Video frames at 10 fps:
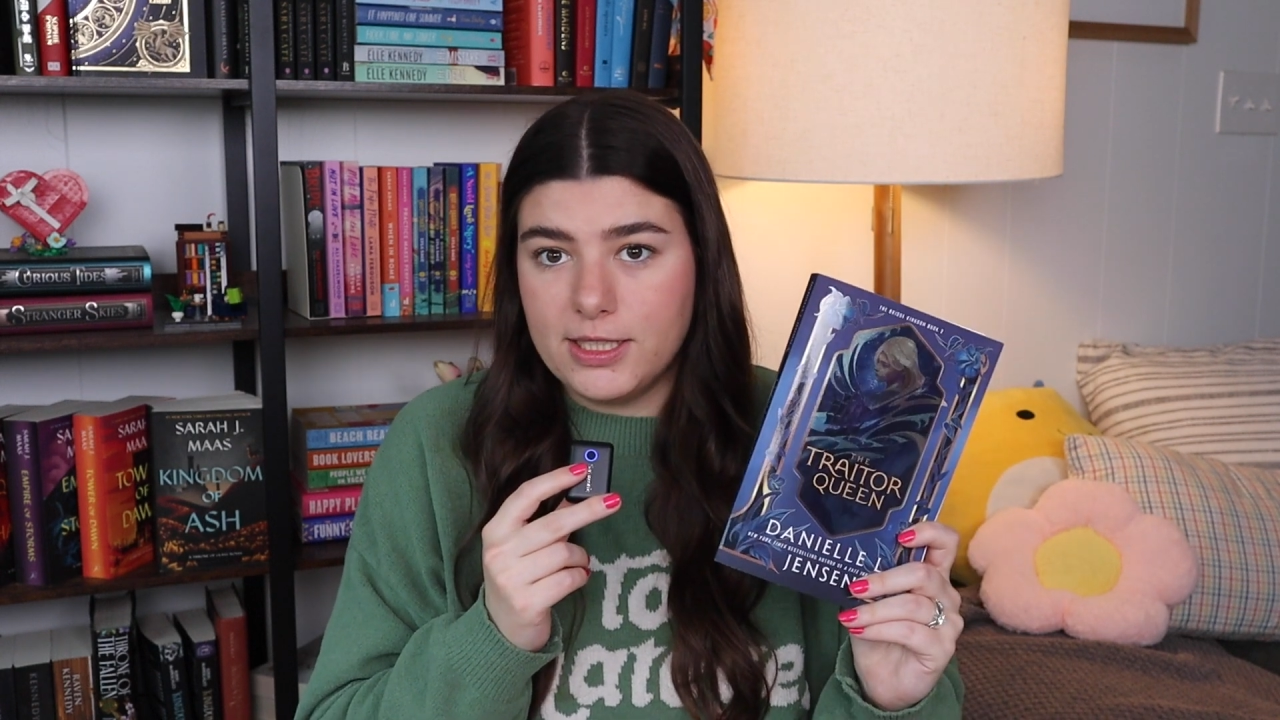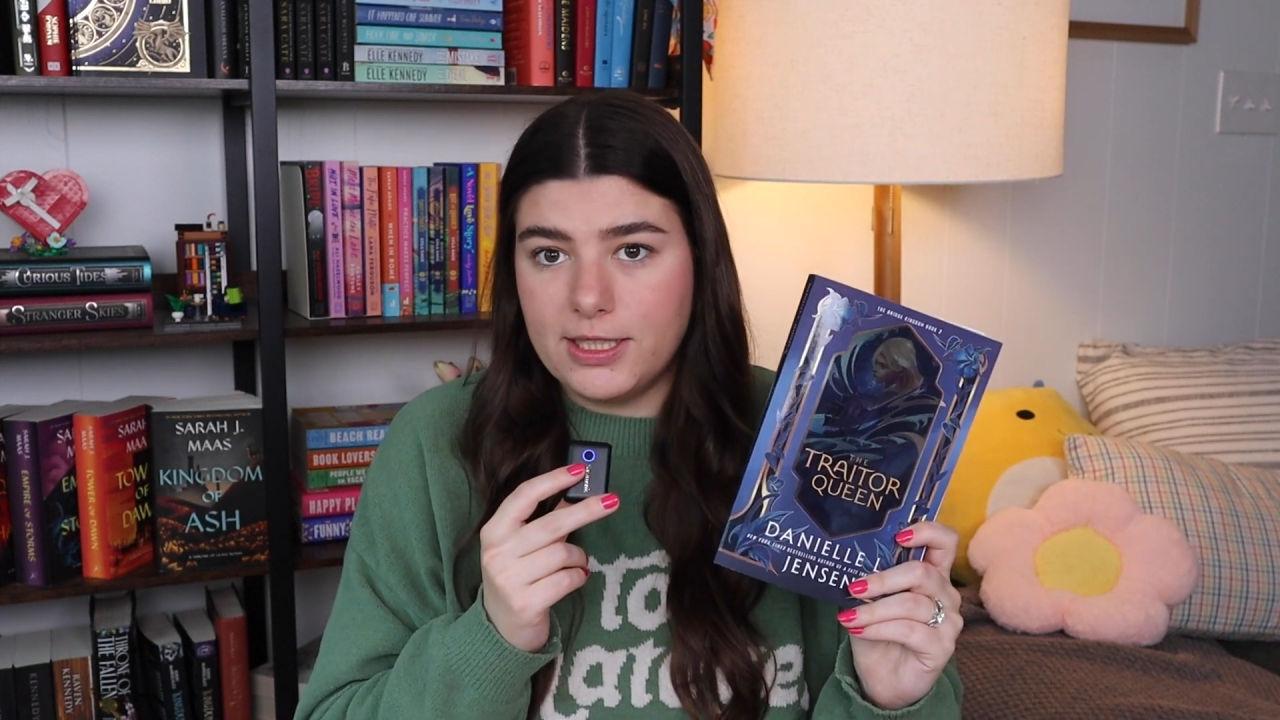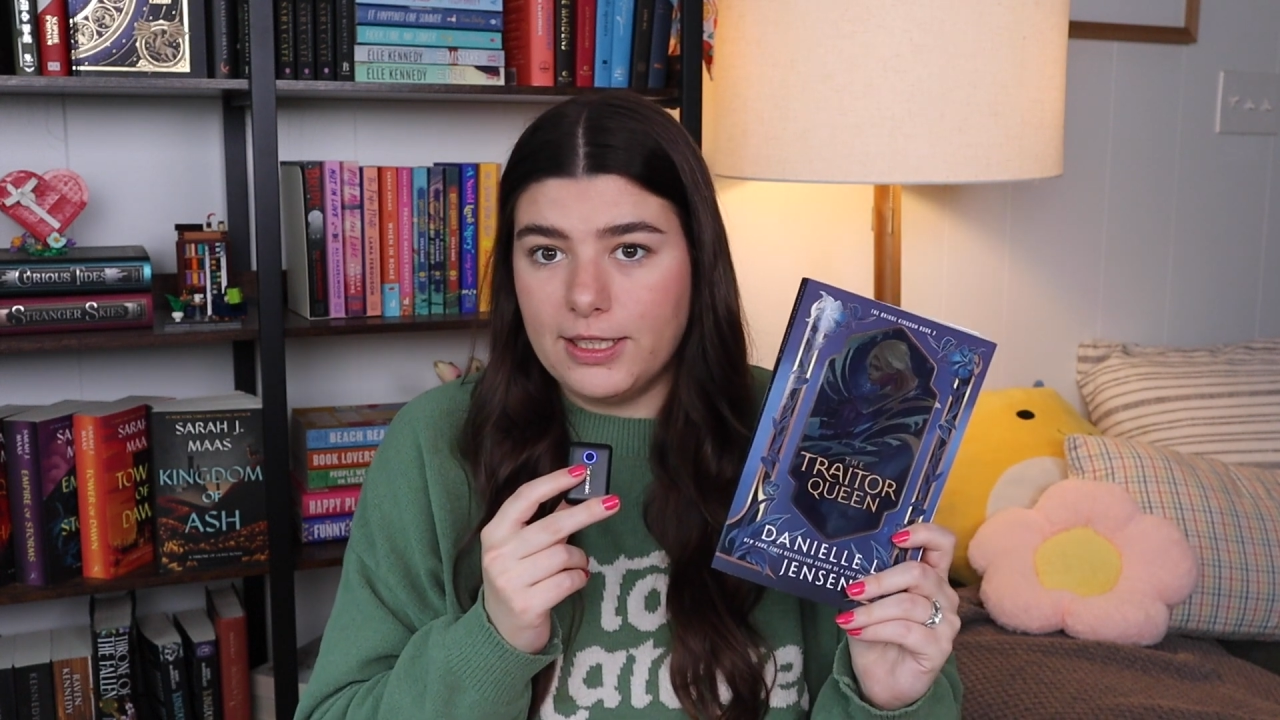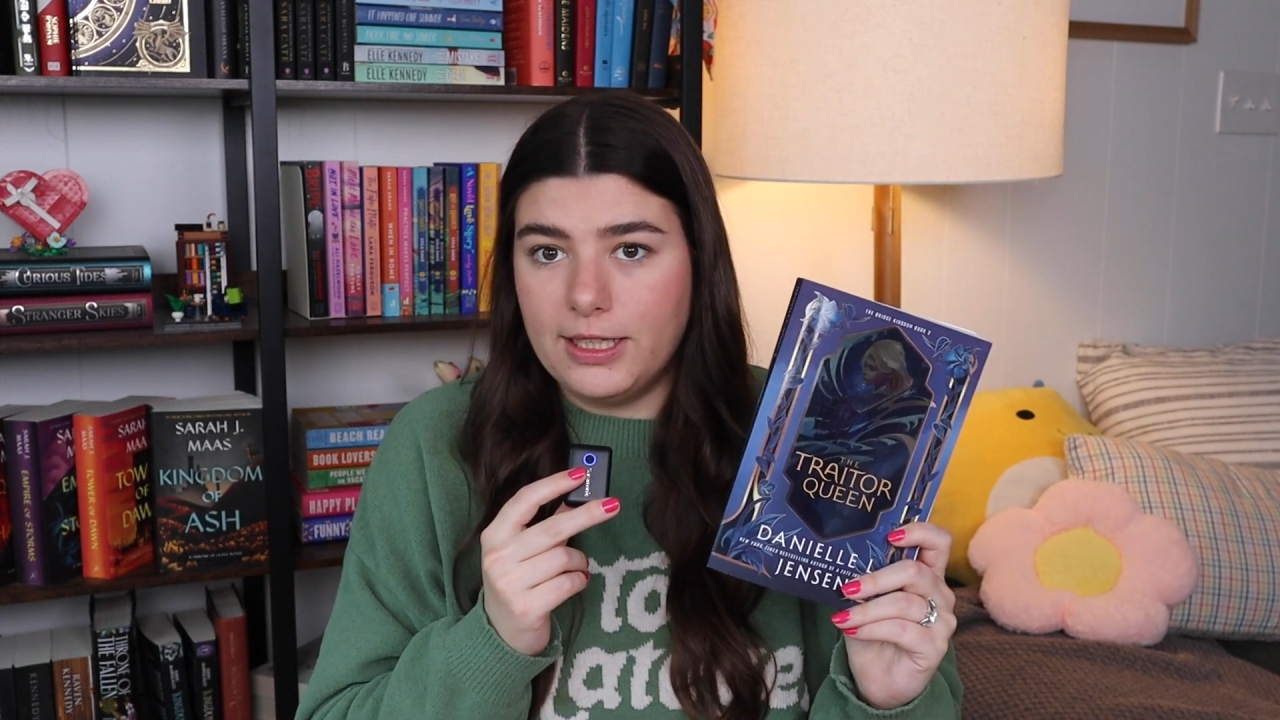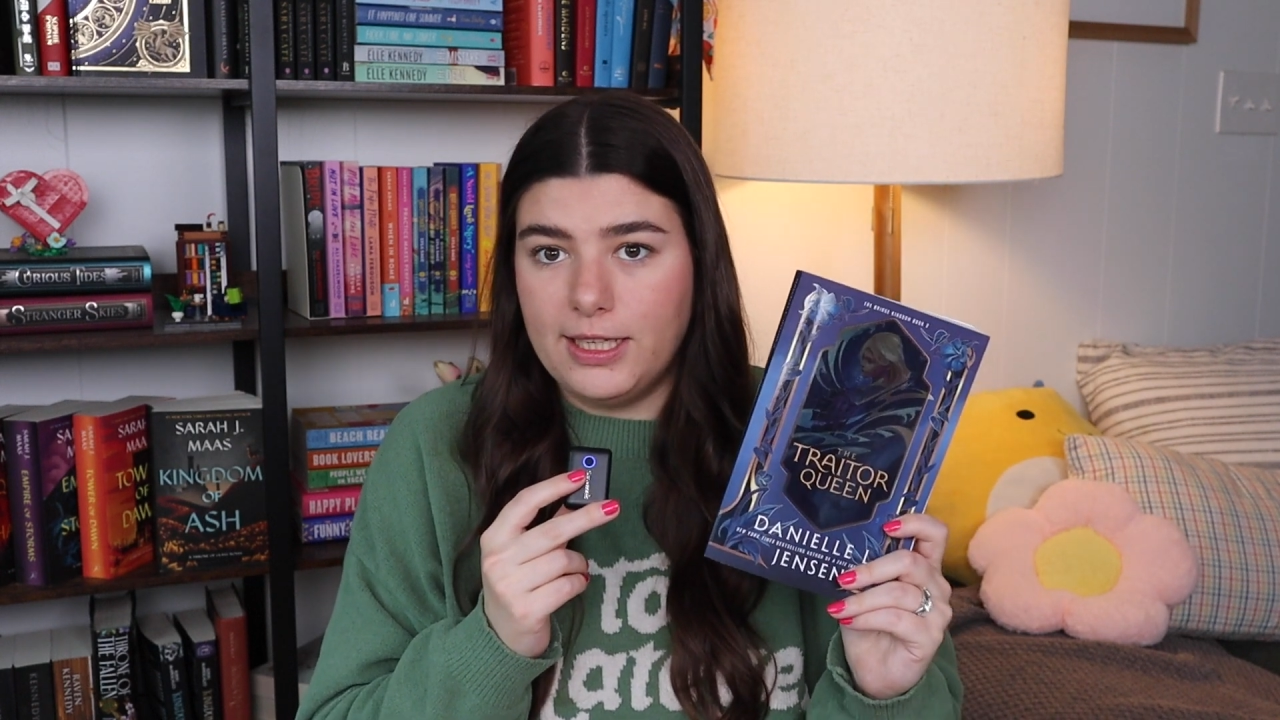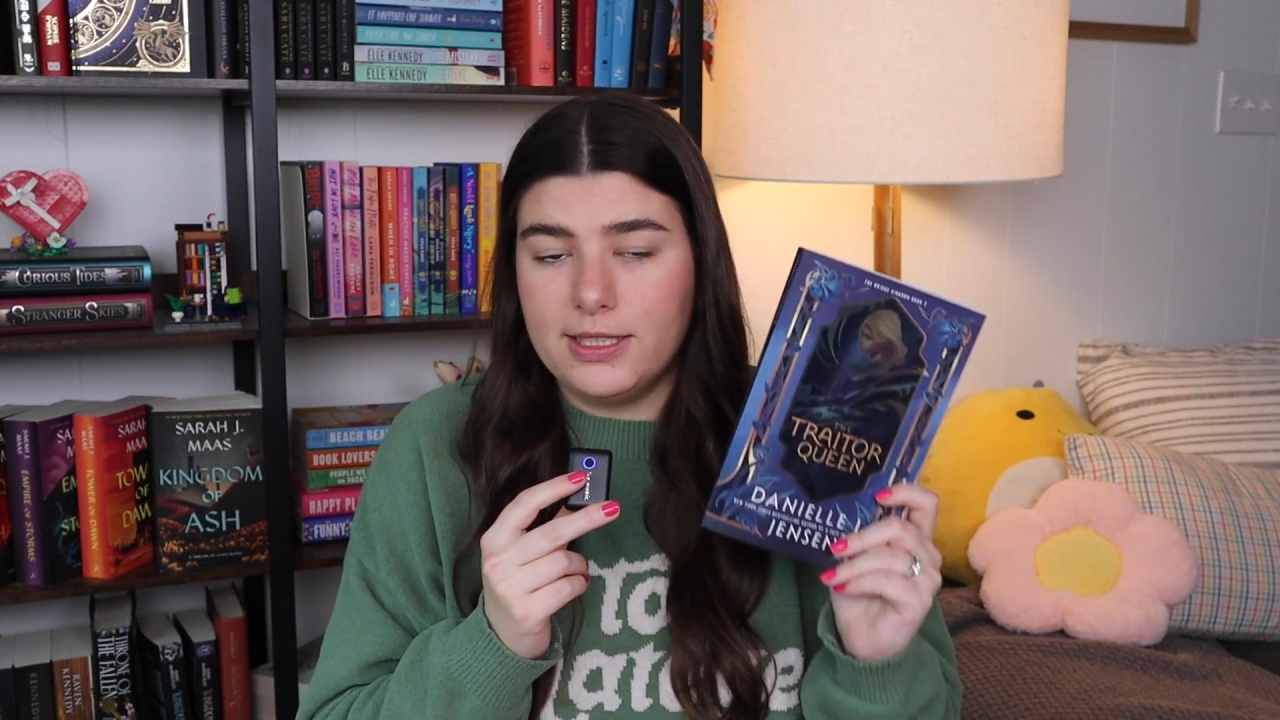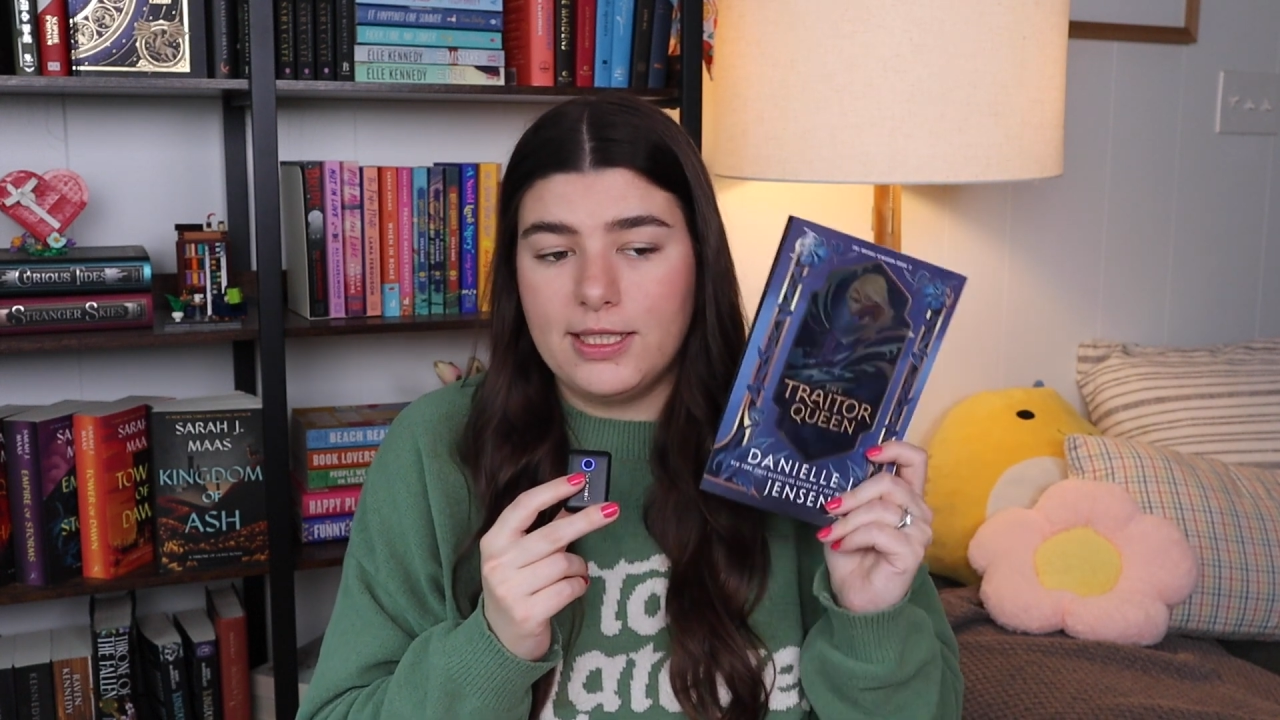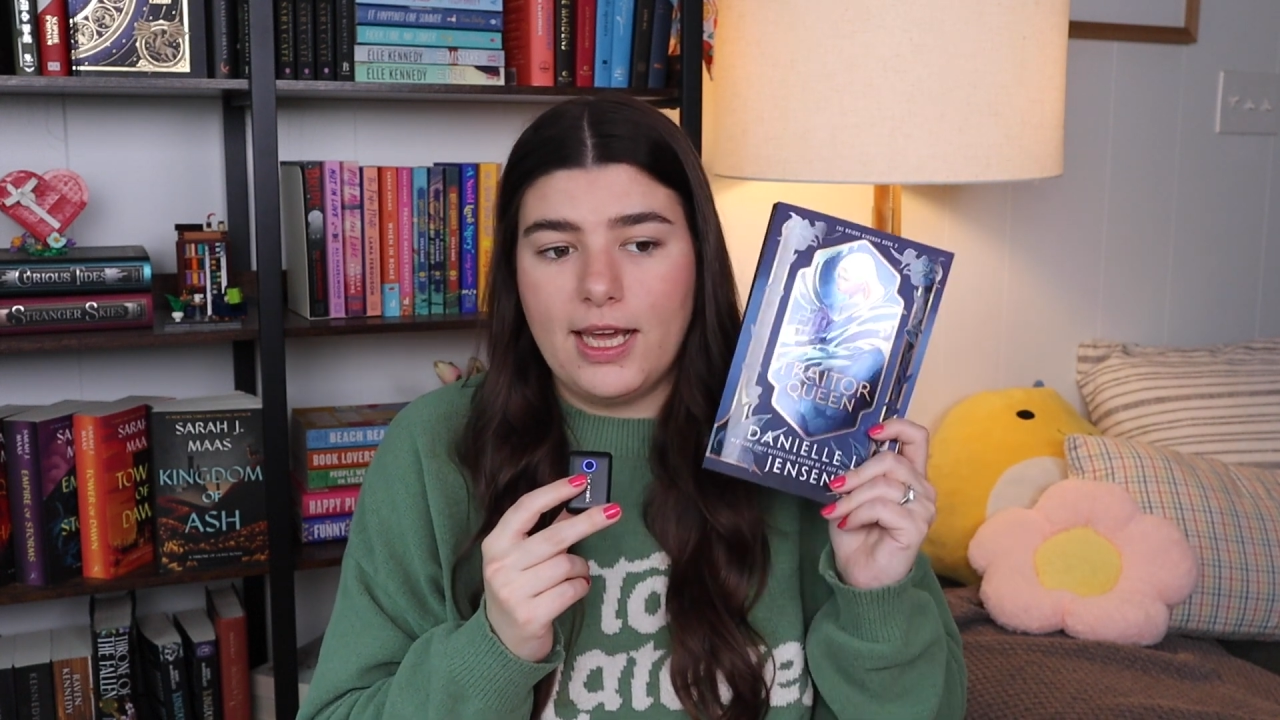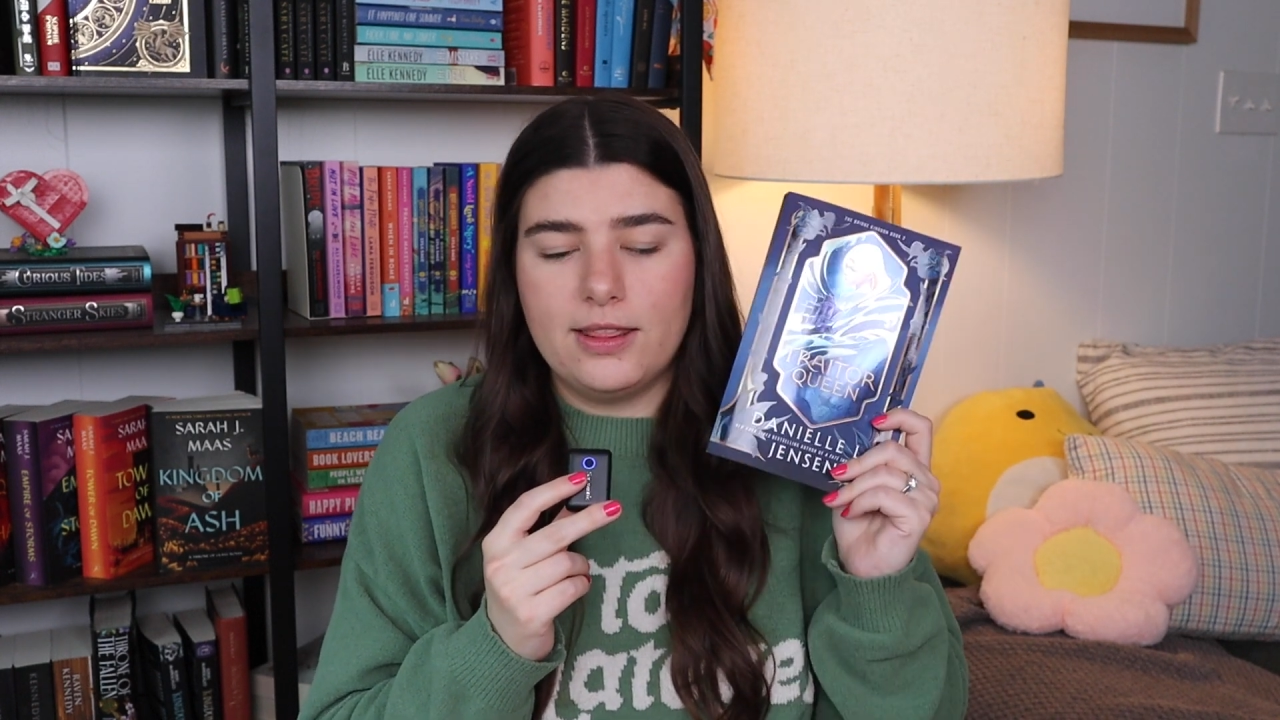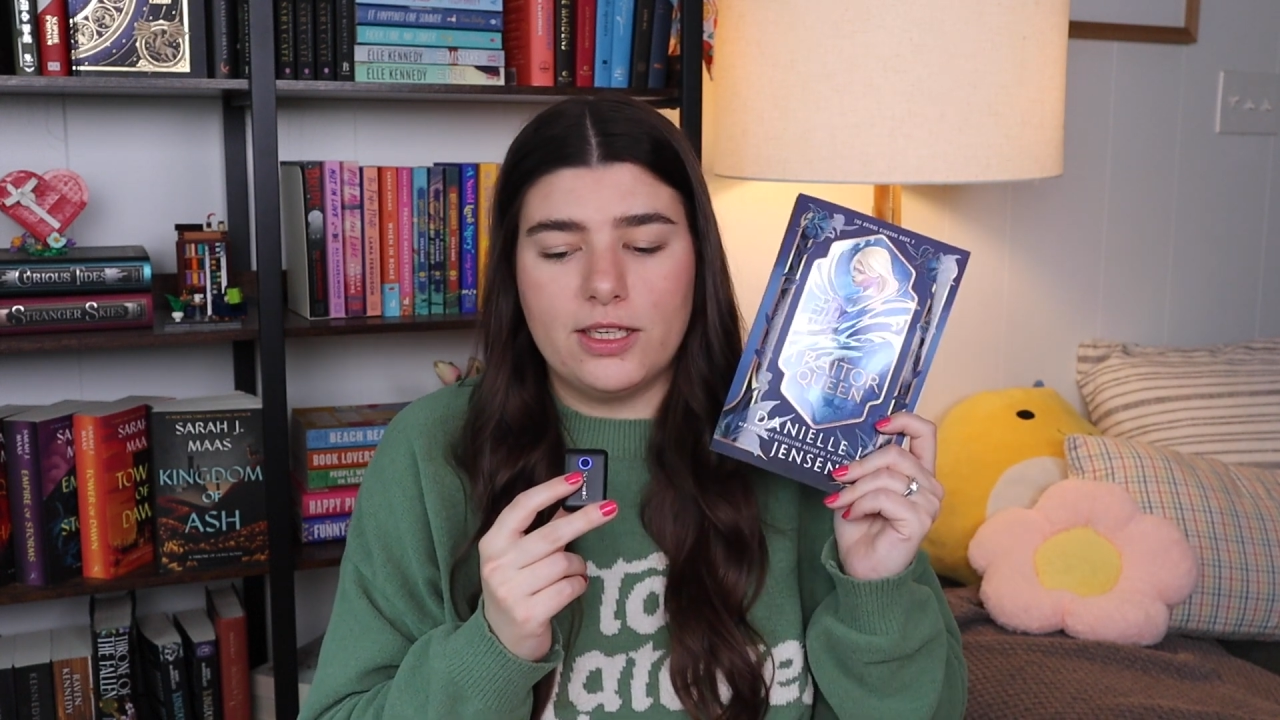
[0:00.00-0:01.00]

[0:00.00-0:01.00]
series.